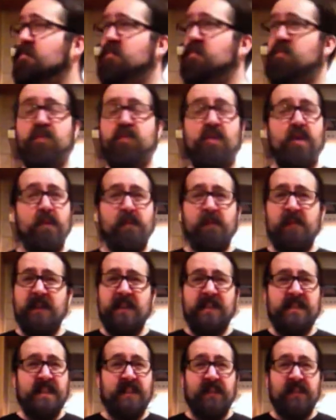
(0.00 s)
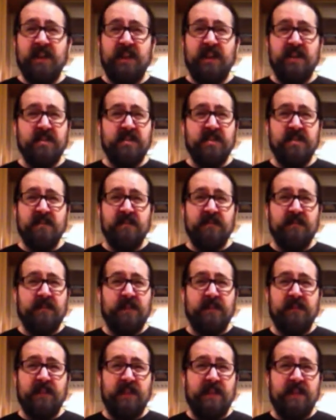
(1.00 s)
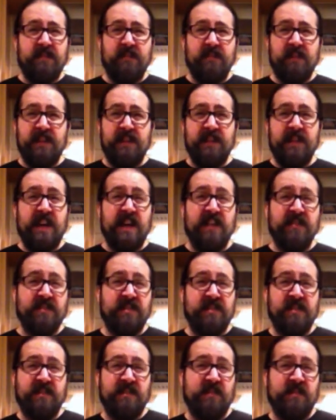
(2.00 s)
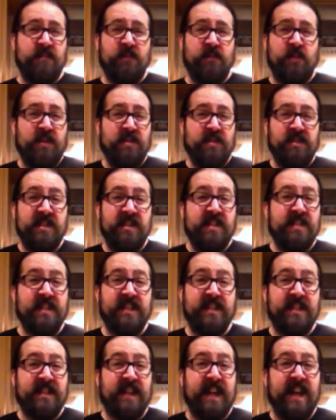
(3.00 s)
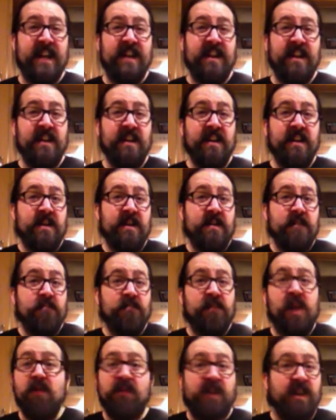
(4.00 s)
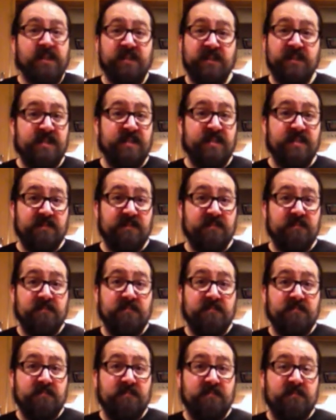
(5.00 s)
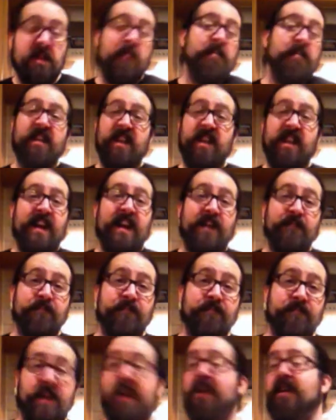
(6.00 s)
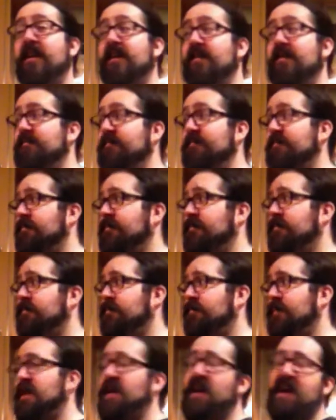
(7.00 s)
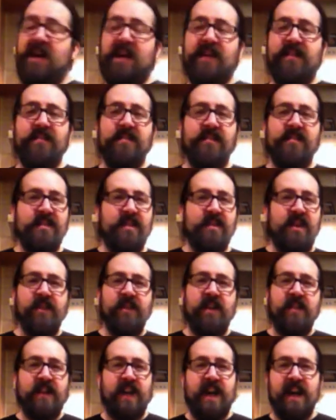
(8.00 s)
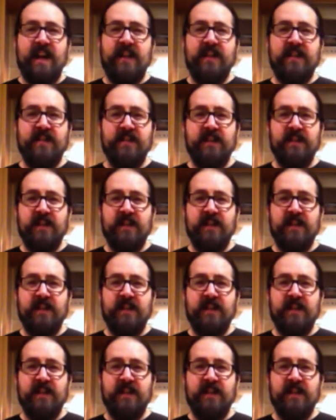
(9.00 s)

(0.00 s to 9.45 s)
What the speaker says: Probably 753,468 locusts. Something like that. I don't know. But on the other hand,